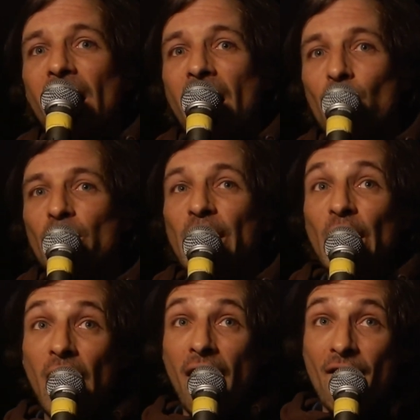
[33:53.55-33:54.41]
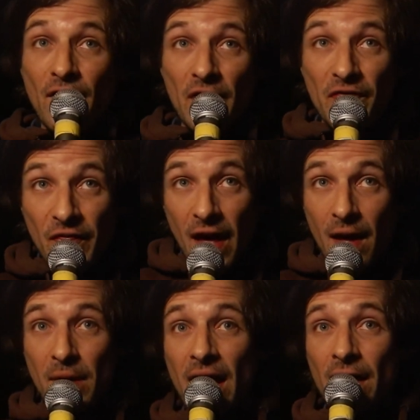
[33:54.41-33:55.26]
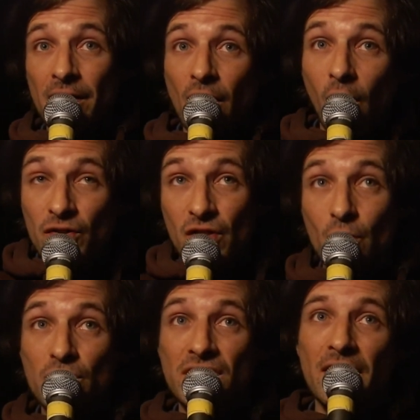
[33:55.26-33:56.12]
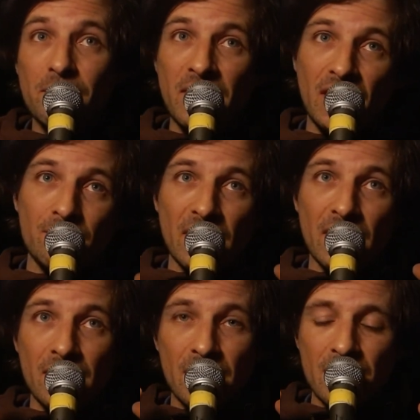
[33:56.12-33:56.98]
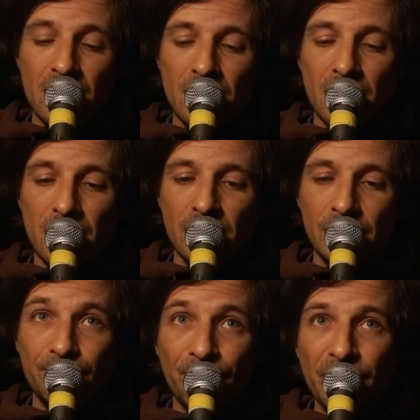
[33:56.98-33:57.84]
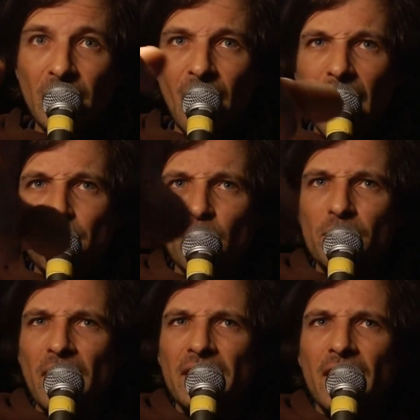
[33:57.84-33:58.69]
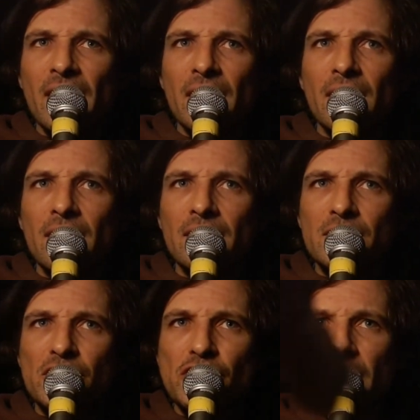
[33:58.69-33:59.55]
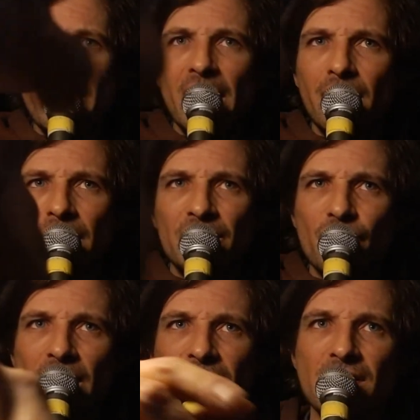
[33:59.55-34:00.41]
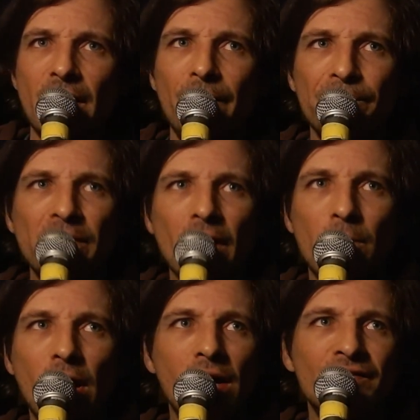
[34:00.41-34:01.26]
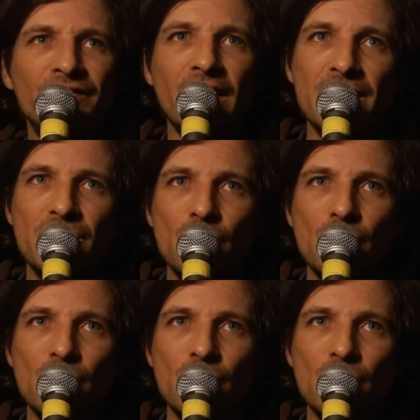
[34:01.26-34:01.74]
I would love them. And also send me, I put my Gmail address above as